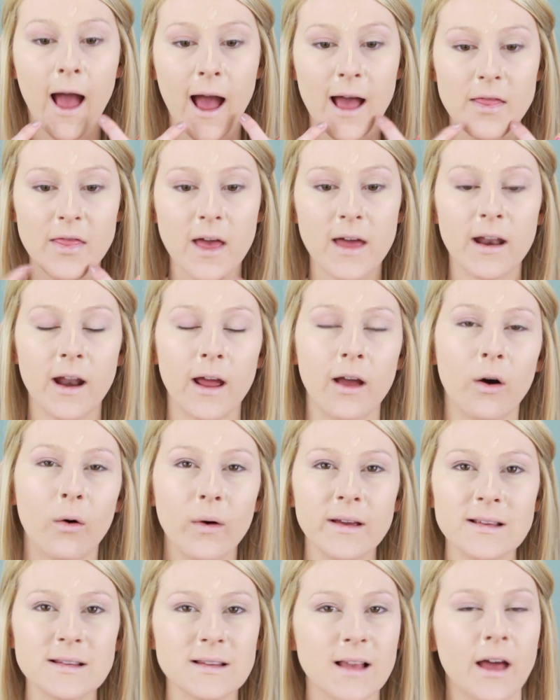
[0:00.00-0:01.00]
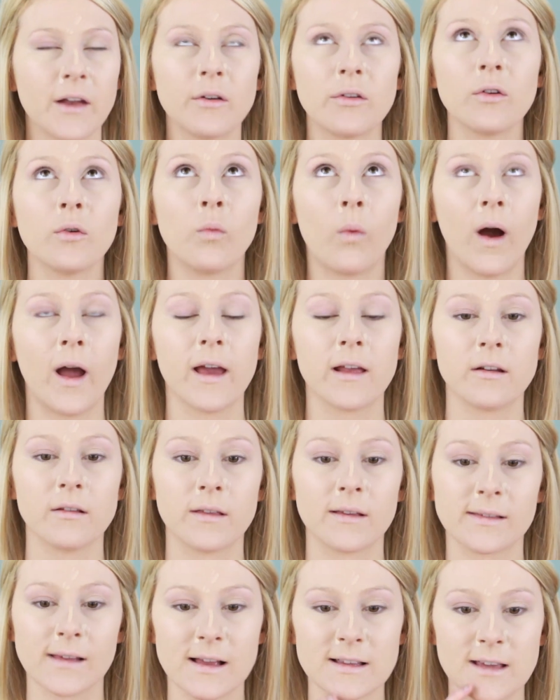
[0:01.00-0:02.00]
And then I don't know why I do this.